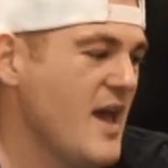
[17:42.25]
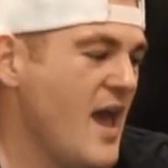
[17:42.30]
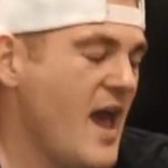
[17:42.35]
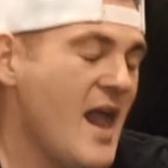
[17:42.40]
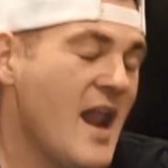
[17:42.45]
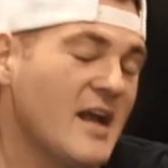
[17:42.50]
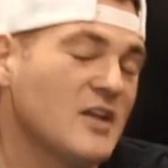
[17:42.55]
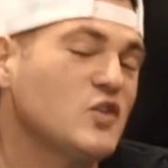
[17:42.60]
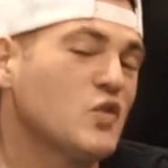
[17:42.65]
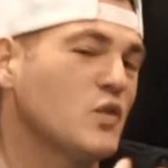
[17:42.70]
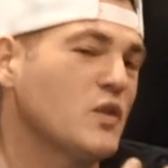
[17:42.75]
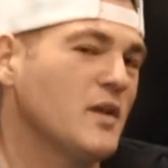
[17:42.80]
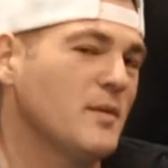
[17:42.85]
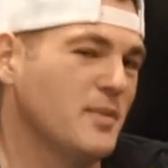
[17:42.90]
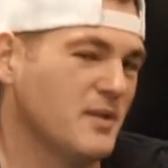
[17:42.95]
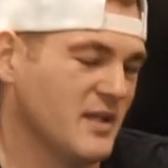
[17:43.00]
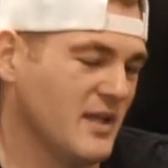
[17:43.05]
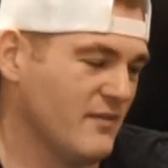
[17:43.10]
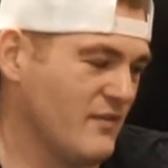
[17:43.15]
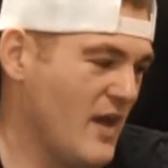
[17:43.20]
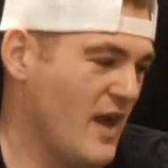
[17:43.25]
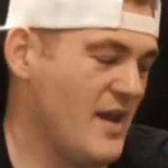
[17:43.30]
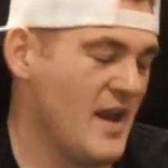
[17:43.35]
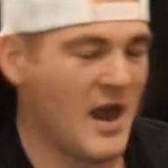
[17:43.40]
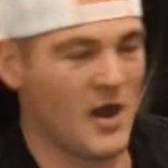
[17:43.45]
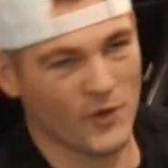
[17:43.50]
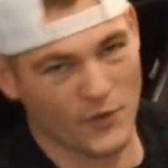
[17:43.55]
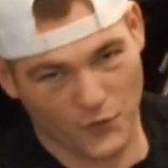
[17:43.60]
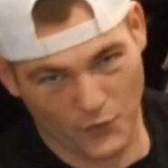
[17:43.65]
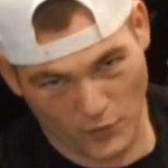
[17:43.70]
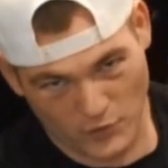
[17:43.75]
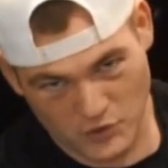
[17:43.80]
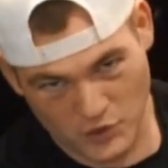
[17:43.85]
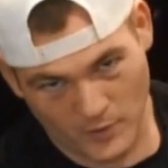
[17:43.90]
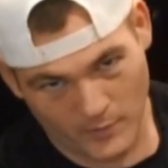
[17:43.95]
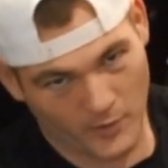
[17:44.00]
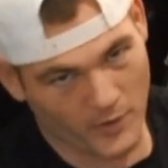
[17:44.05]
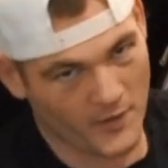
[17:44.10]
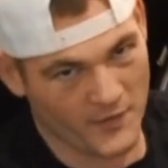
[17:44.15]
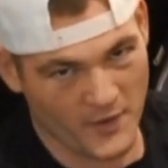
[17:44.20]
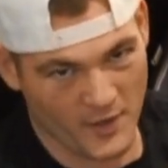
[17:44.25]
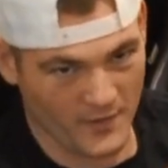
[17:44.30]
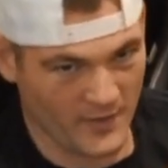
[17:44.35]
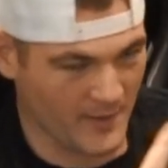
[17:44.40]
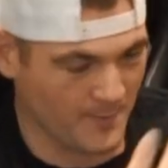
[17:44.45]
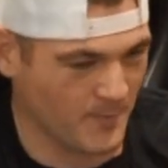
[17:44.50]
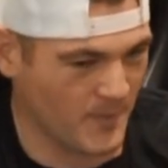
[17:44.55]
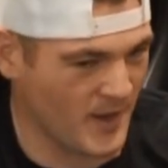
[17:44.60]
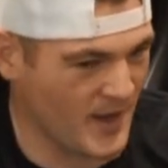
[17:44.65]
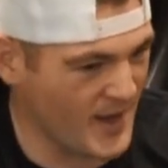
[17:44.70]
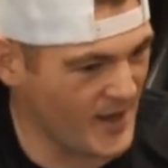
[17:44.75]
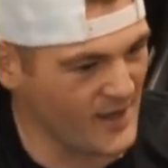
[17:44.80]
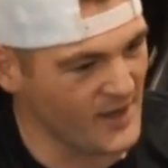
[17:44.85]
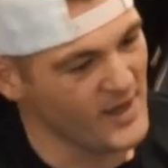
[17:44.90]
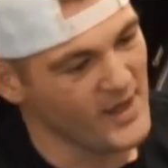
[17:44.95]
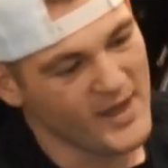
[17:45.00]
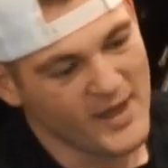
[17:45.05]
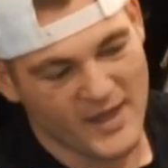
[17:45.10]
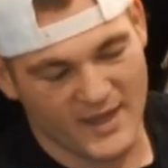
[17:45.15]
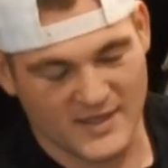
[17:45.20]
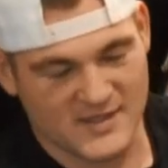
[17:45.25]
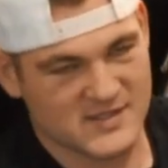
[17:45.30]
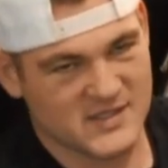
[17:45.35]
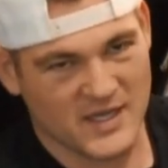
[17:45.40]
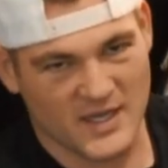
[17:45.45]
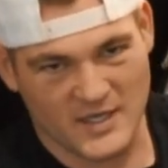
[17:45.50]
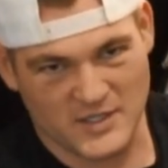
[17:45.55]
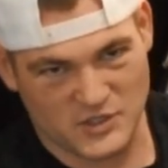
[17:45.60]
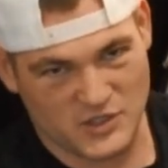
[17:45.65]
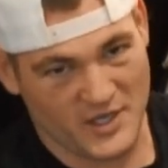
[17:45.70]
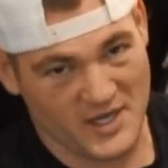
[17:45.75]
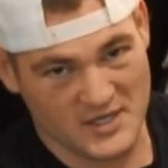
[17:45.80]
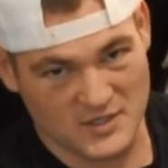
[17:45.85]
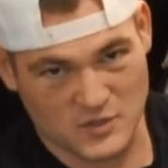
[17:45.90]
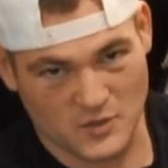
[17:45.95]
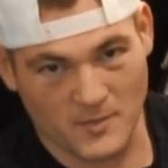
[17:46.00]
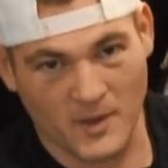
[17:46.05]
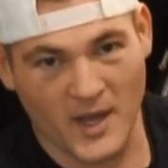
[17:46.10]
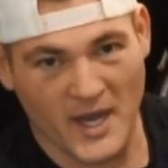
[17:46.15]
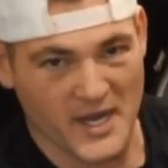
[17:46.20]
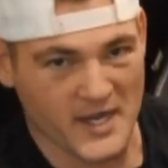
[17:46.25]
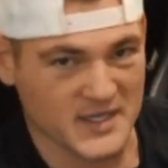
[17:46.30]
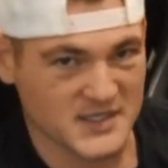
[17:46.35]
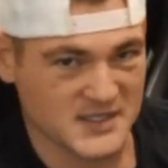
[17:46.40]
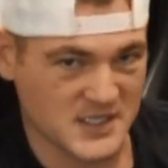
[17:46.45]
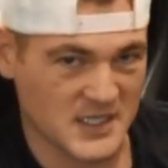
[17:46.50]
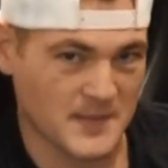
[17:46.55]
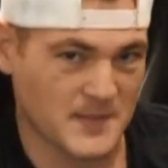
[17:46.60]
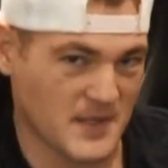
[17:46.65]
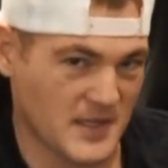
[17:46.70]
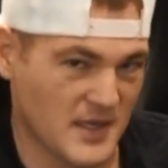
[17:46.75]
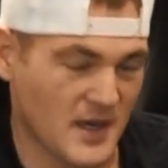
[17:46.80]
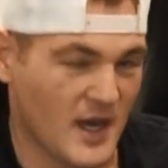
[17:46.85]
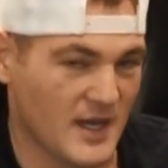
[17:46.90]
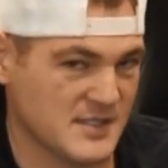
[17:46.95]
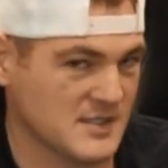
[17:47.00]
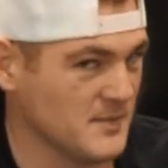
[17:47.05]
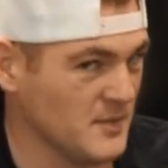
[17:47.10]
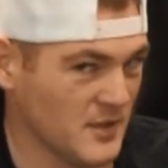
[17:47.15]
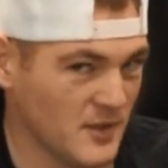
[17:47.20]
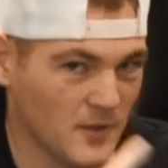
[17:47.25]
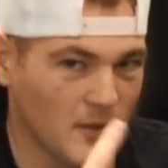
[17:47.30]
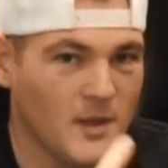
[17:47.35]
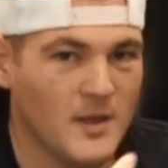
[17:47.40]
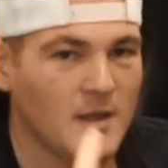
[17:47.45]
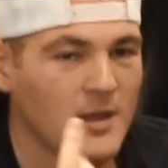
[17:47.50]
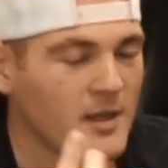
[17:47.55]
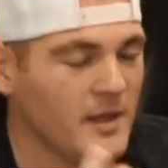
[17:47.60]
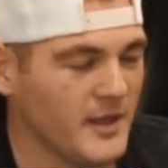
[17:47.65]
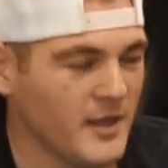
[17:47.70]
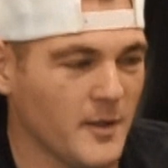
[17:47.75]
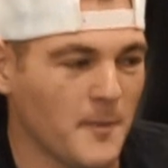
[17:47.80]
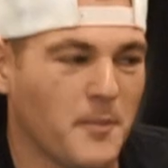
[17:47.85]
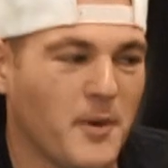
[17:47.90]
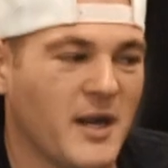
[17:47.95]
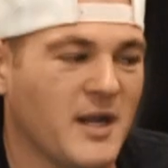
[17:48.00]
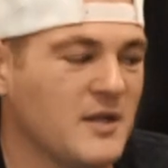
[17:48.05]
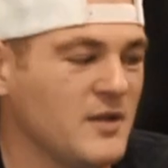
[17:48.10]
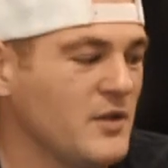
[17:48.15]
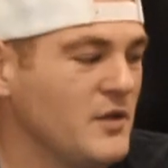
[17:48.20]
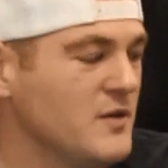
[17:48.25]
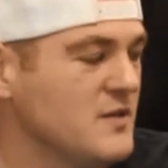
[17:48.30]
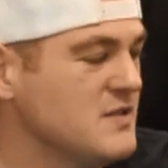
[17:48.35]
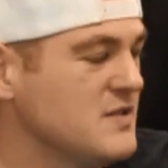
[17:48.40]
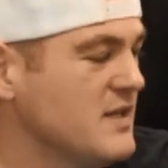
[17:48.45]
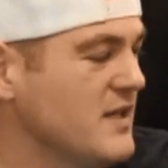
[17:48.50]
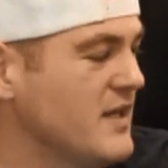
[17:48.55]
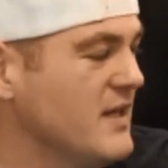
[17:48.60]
And I truly believe that. Now, if you throw a turbo in there like mine, it's gonna change your mind. It's gonna be awesome. It'll break loose.